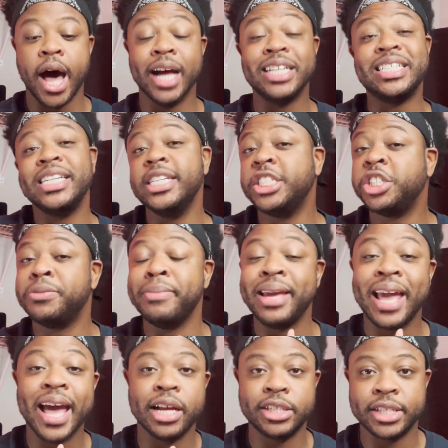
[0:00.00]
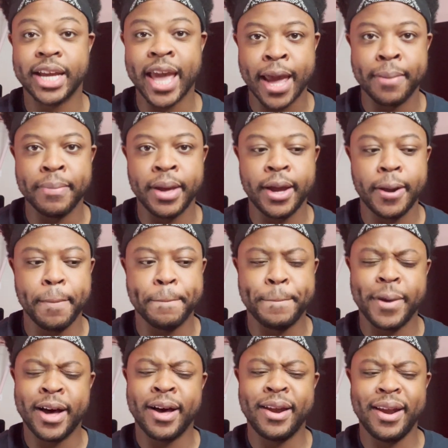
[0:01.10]
Teach me, educate me.
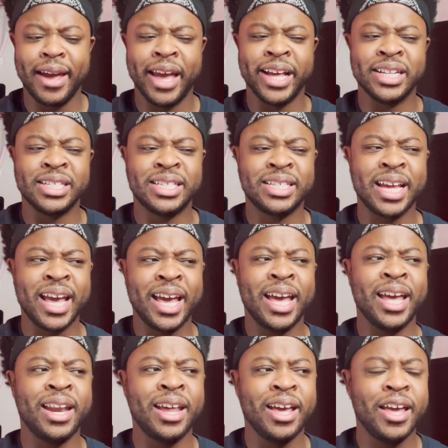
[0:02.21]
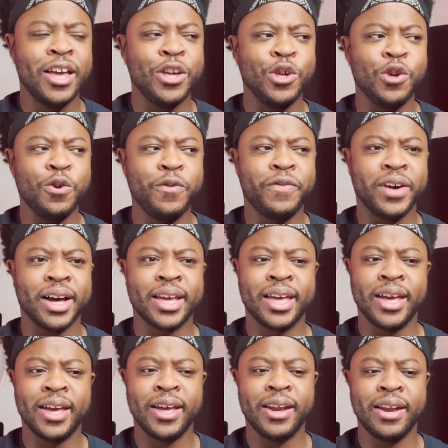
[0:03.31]
But instead, you
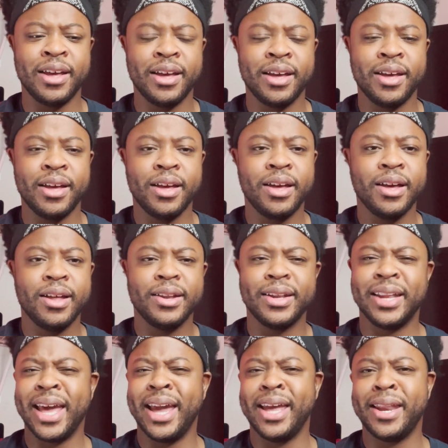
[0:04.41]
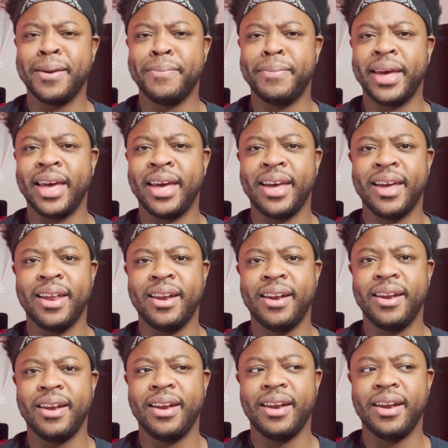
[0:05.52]
fucking laid in bed
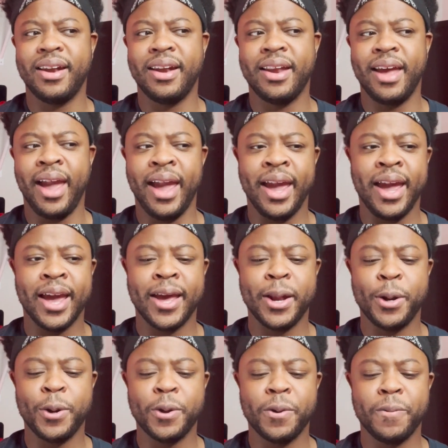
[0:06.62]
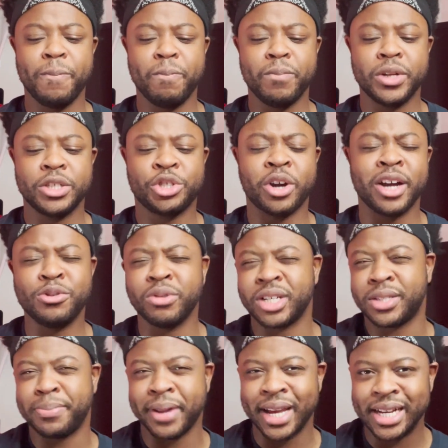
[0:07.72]
and tried to
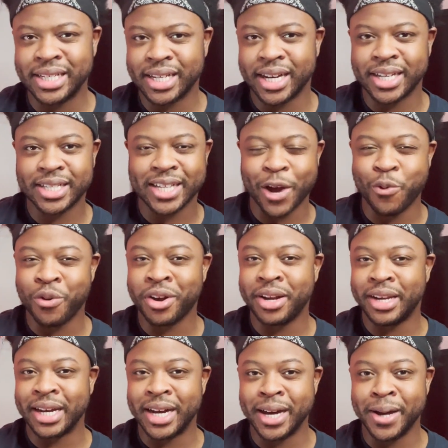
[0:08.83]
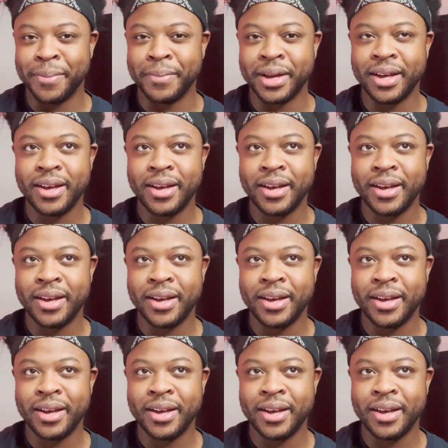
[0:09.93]
explain to us like we're dumb